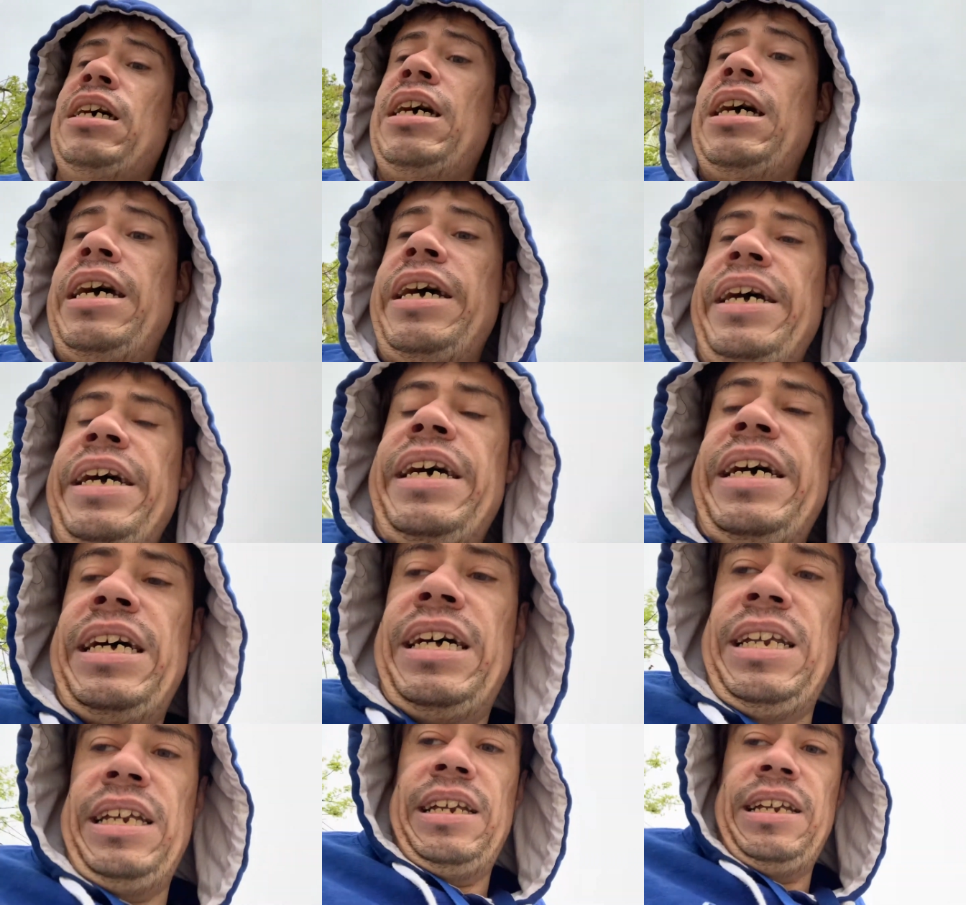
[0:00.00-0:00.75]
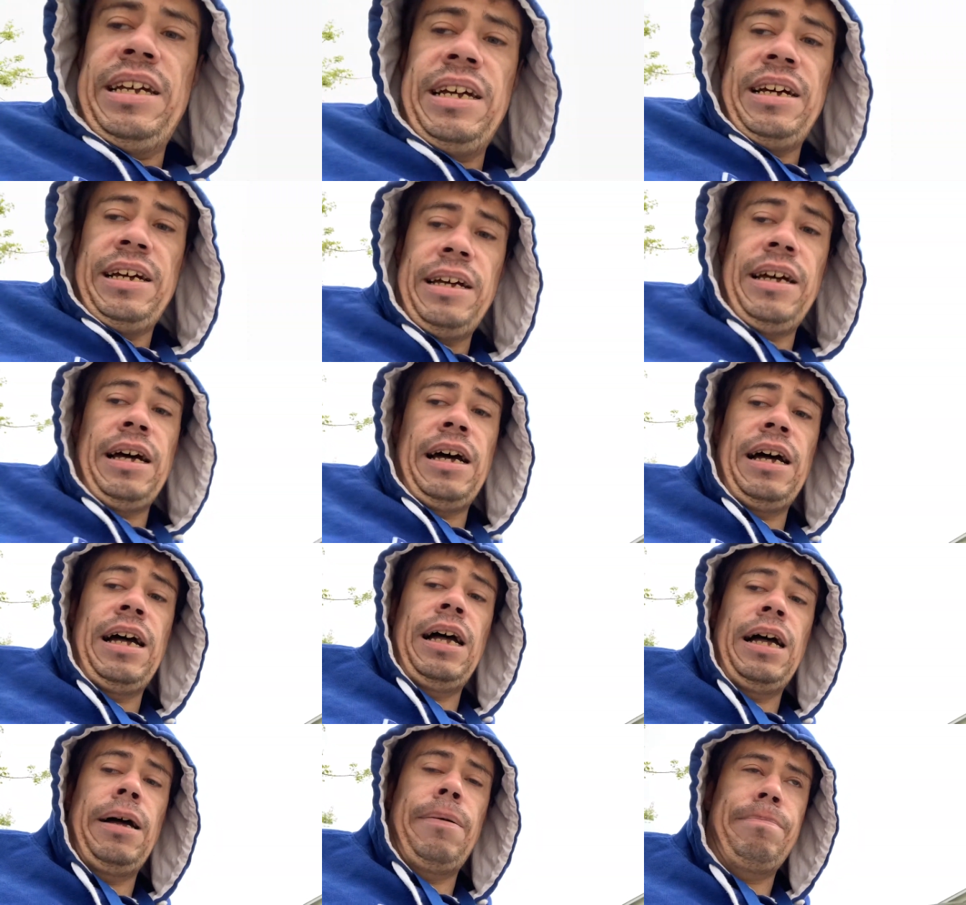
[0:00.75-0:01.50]
And,
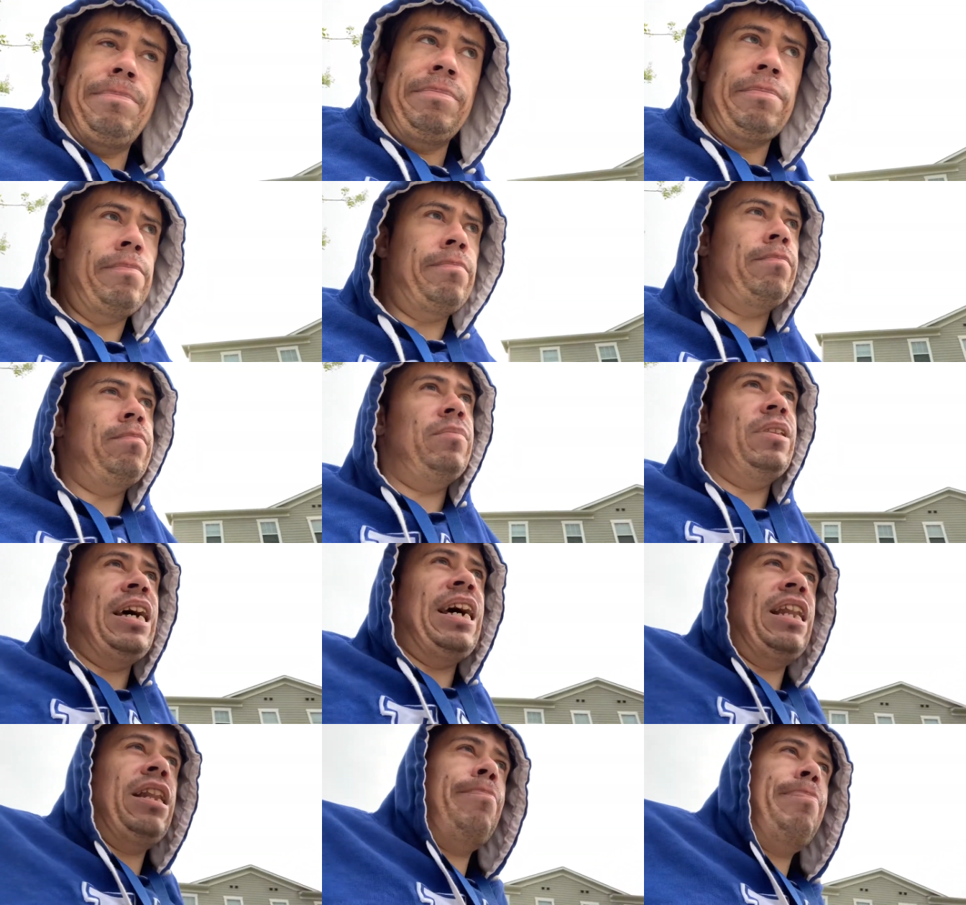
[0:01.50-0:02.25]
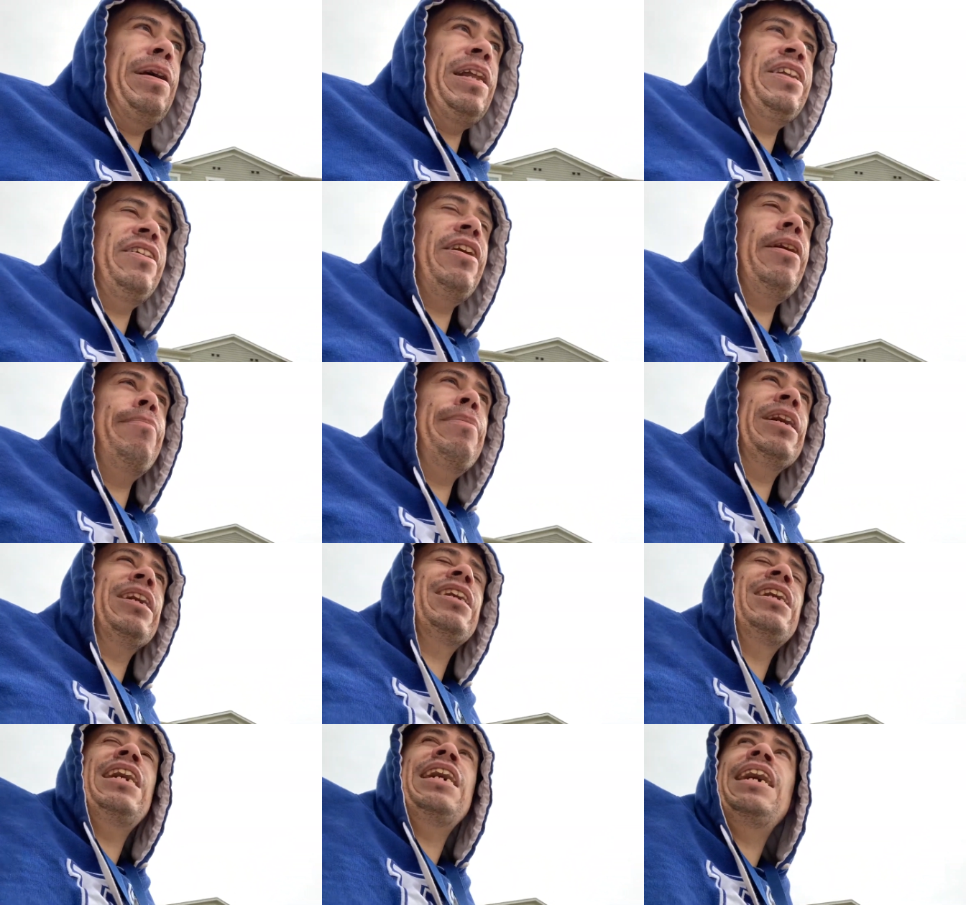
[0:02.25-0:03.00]
um, and the
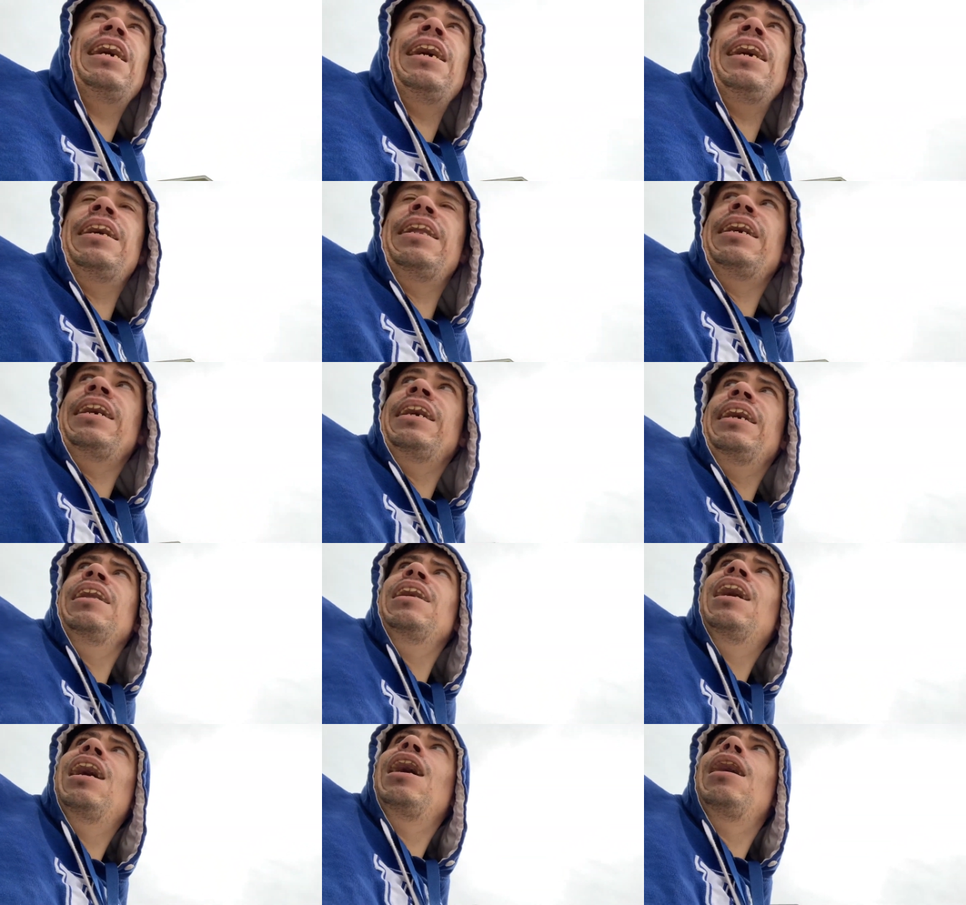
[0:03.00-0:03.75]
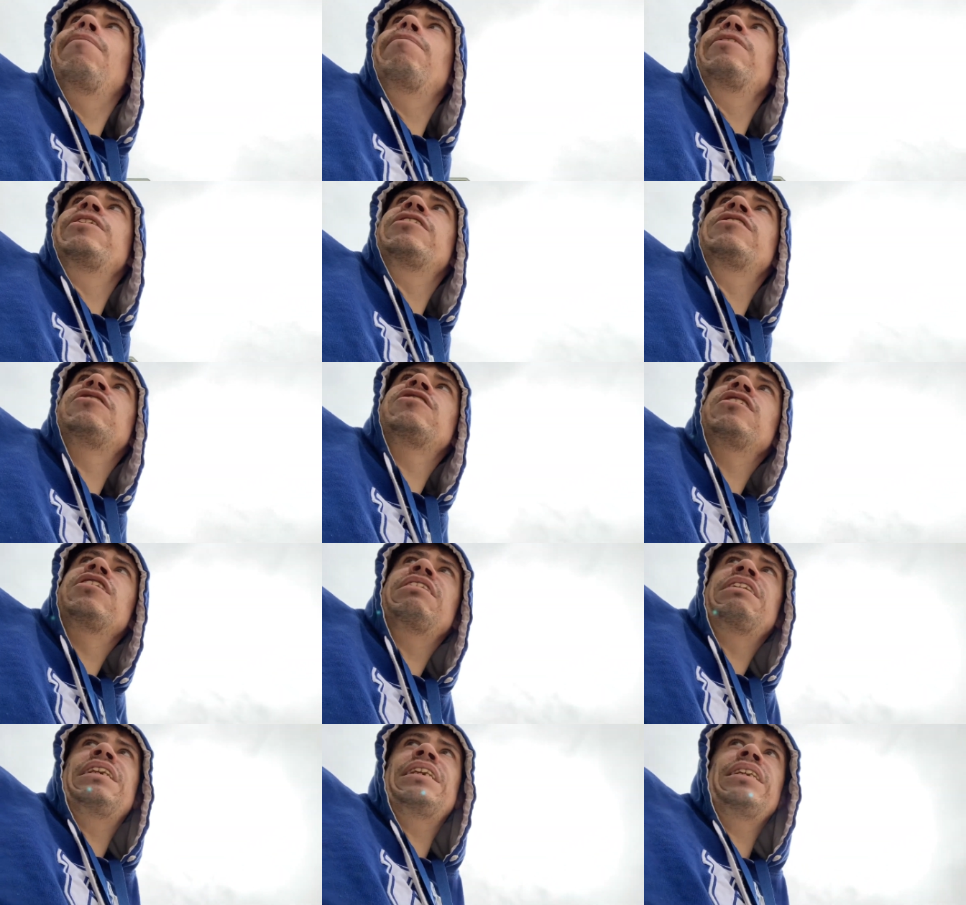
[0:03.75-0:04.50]
pandemic hit, and
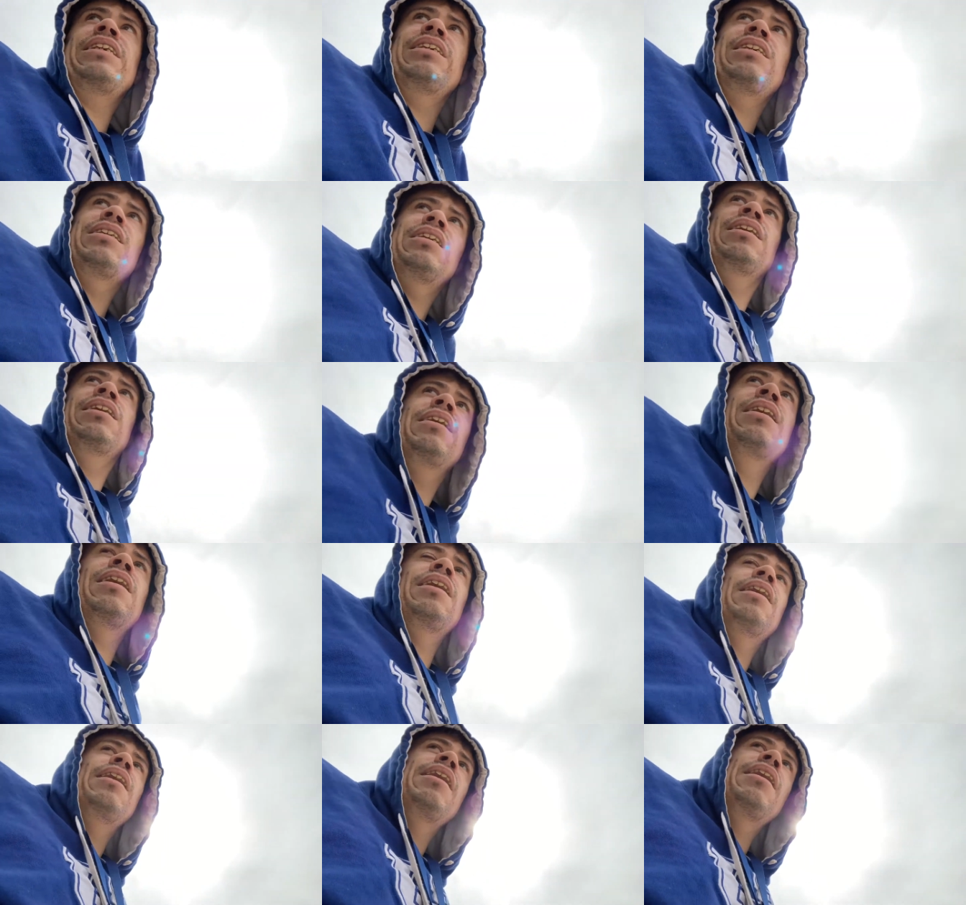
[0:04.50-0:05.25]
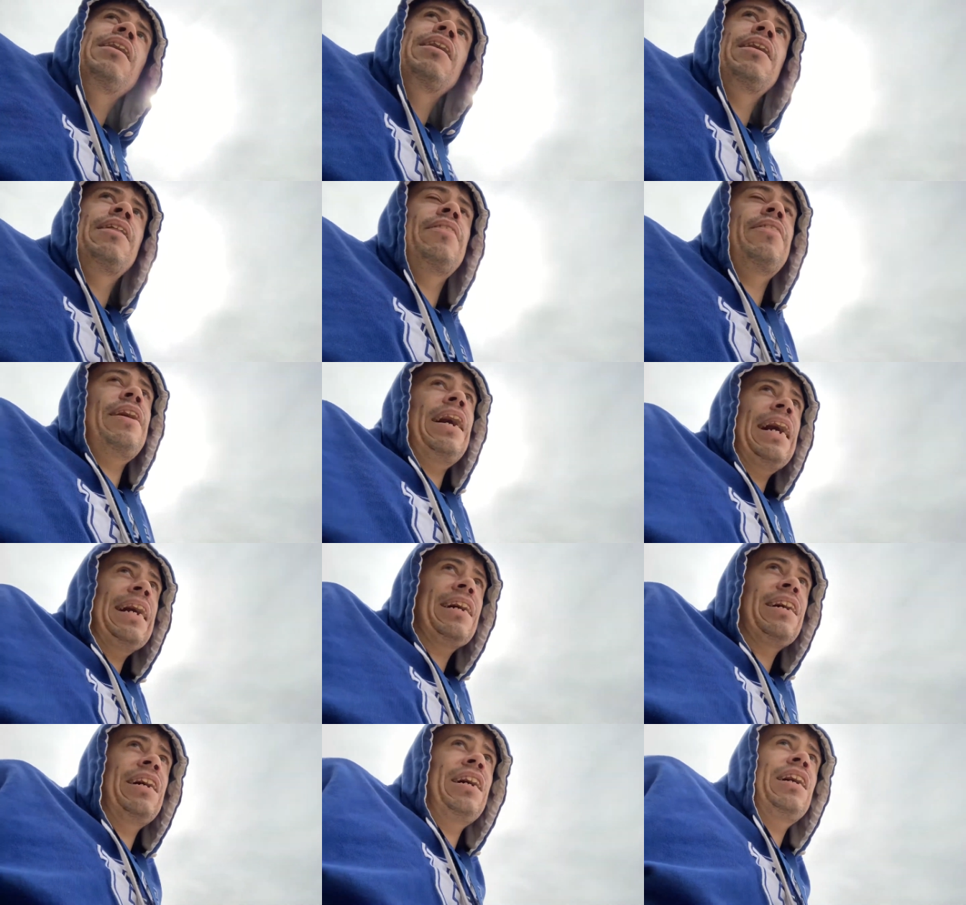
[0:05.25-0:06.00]
obviously
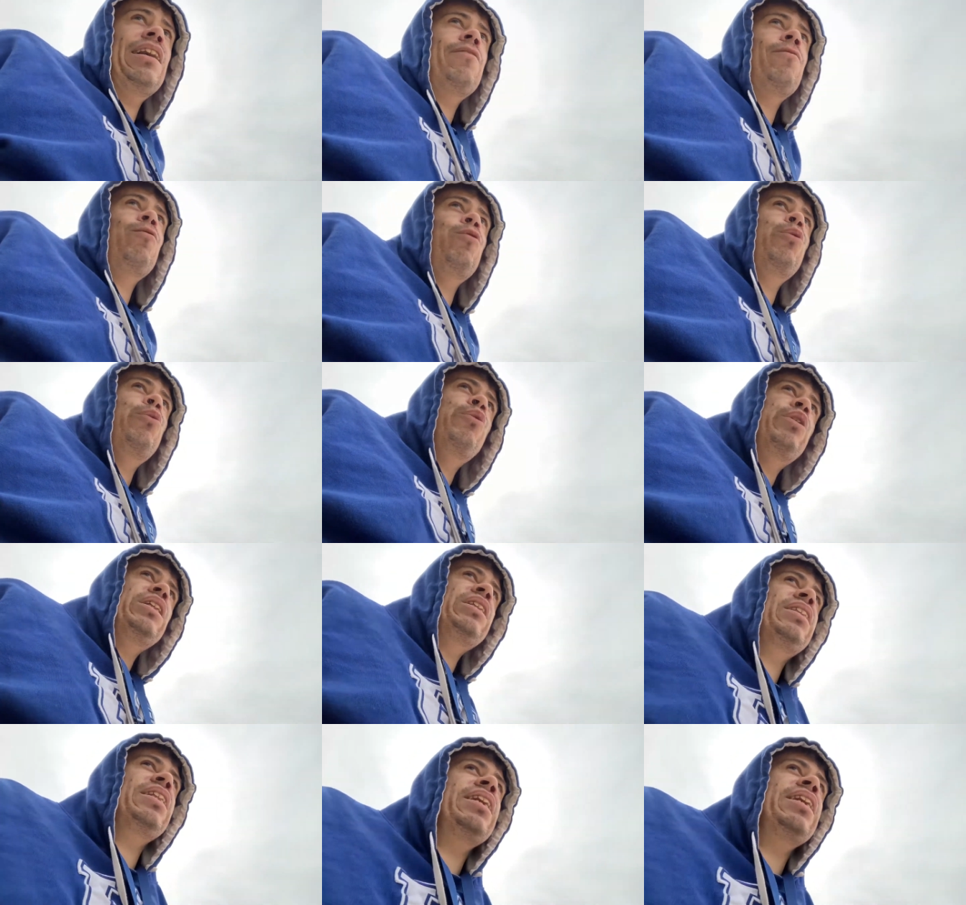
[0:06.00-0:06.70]
that kind of ruined